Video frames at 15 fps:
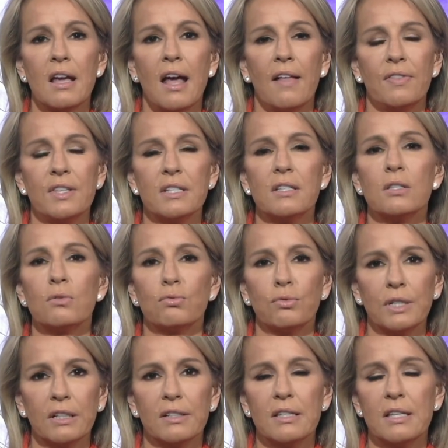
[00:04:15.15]
and this is
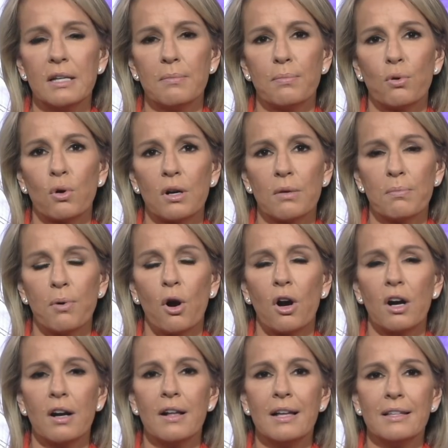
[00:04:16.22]
really the important
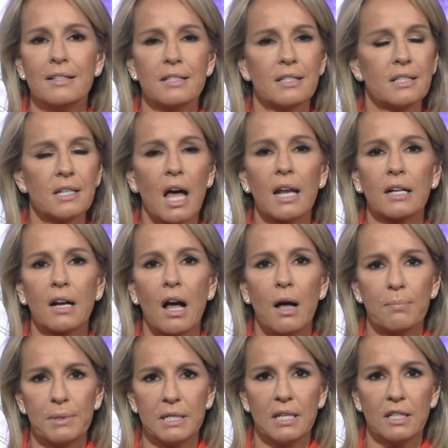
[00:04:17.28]
part, this is not a
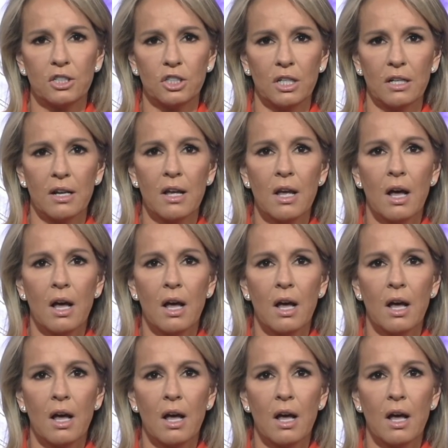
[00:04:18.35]
competition.